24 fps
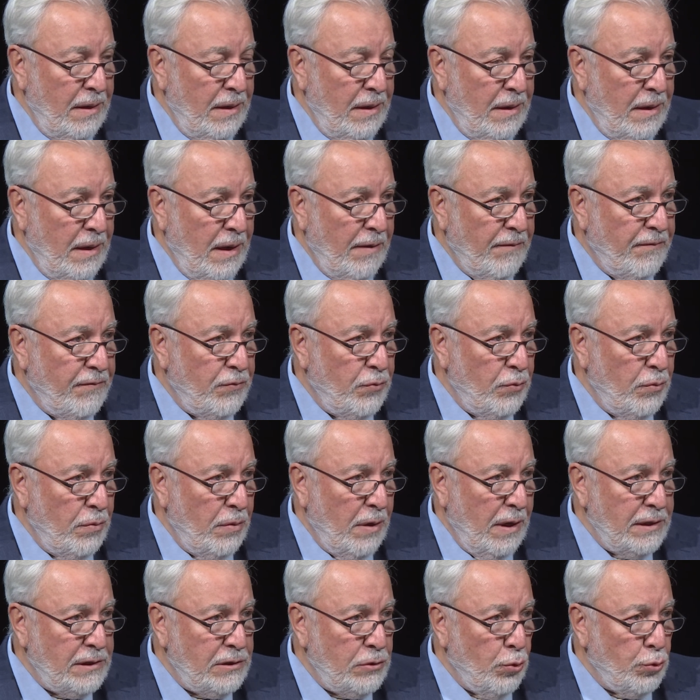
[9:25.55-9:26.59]
love
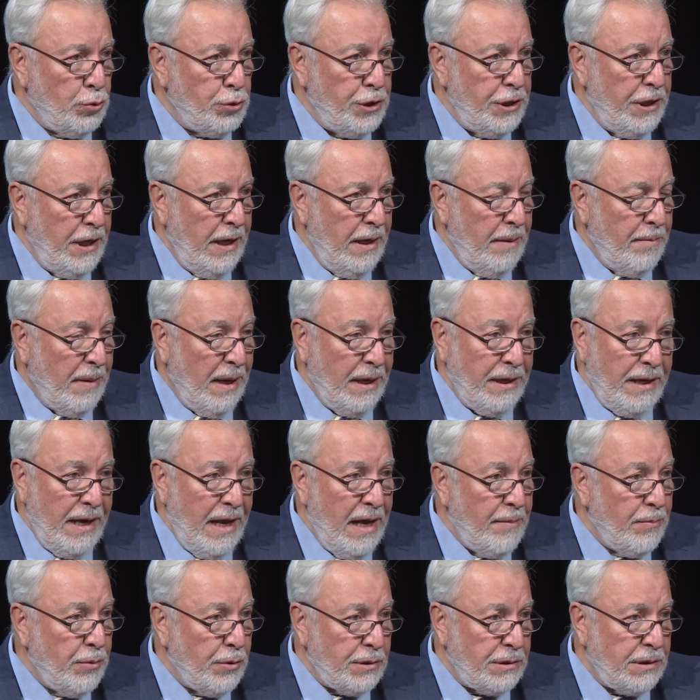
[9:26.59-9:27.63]
to associate, my
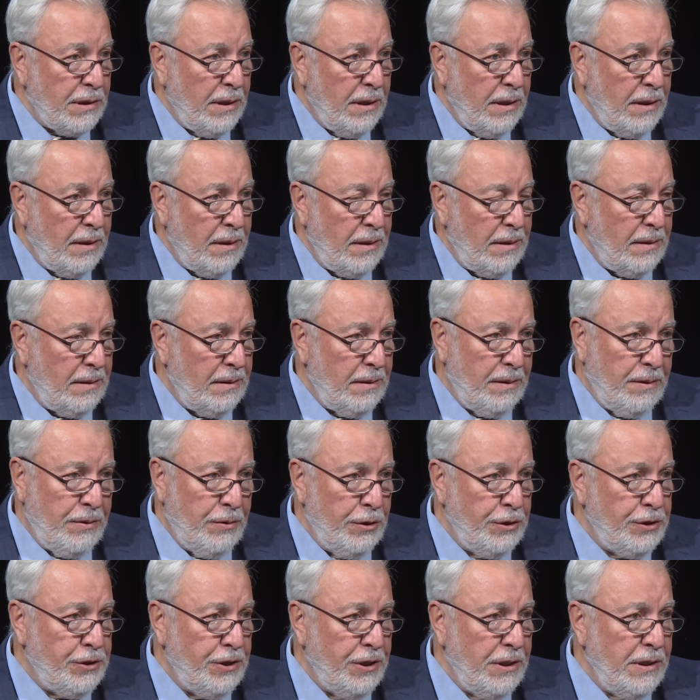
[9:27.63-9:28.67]
neighbors are
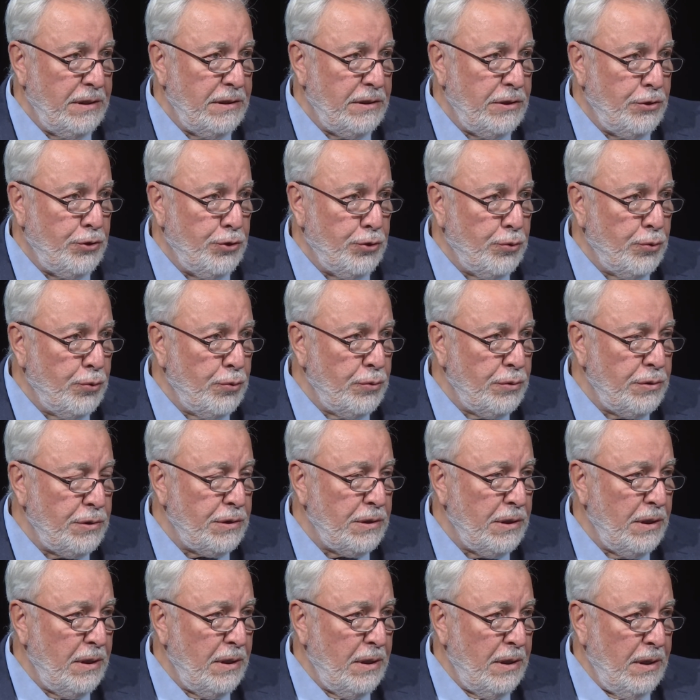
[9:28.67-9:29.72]
Christians, Jews,